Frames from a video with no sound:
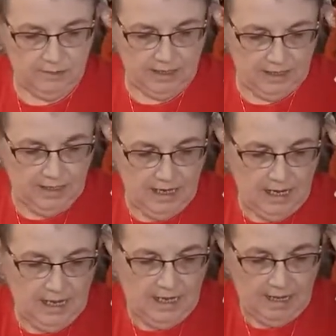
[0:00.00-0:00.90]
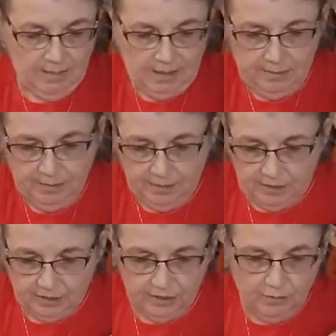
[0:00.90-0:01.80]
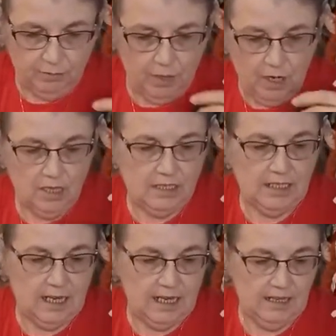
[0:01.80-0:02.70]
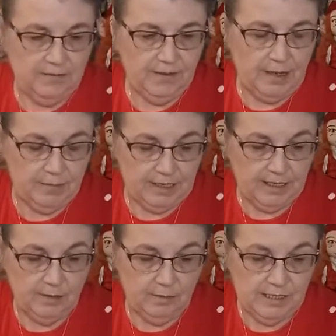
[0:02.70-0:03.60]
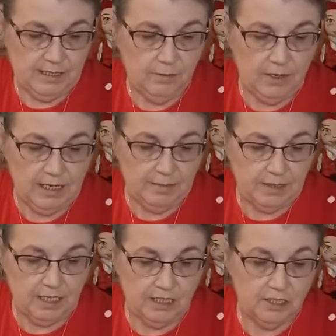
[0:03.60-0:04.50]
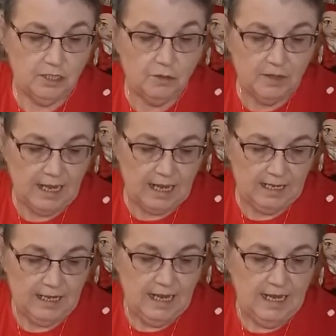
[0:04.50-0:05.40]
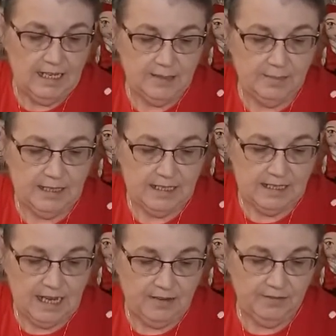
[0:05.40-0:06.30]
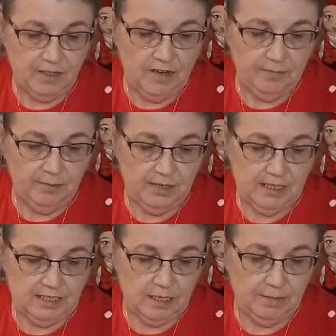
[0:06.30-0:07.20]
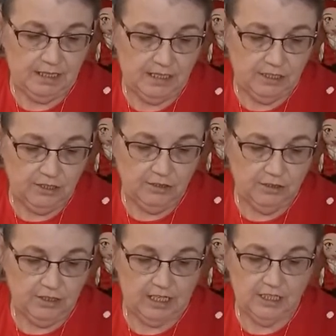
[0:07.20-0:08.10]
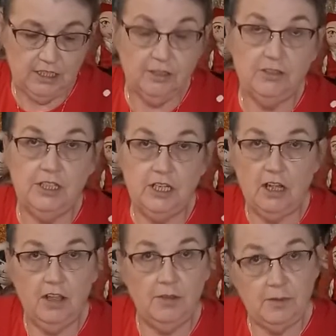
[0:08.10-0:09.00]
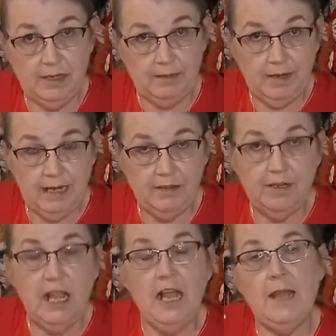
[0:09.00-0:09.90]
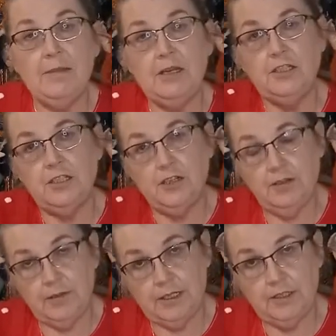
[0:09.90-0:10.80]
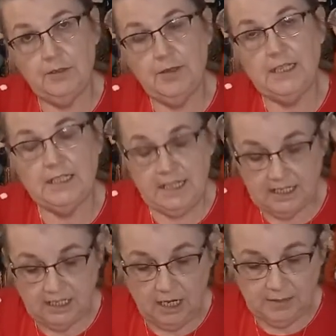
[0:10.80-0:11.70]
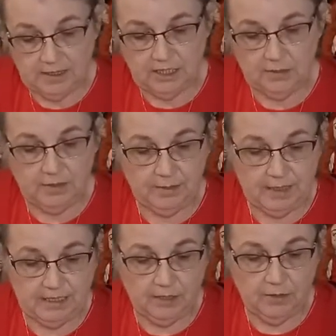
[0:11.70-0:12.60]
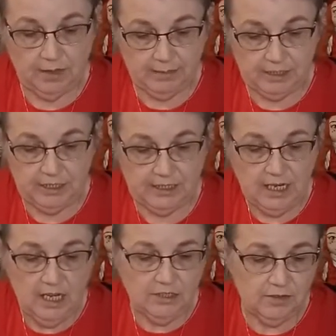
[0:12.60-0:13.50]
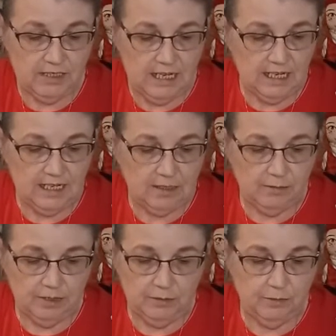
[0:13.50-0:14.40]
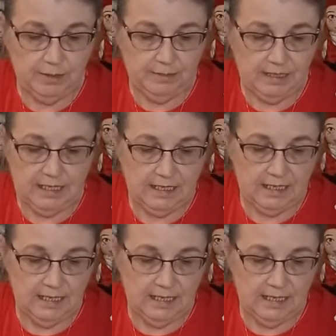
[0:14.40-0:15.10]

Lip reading: way, and I'm going to put it to the wrong side of the fabric. And the reason why I'm going to do that is because after I put this on my serger and serged it all the way around, I'm going to turn it around to the right side and top stitch it with my sewing machine. So it's not like a real rib net.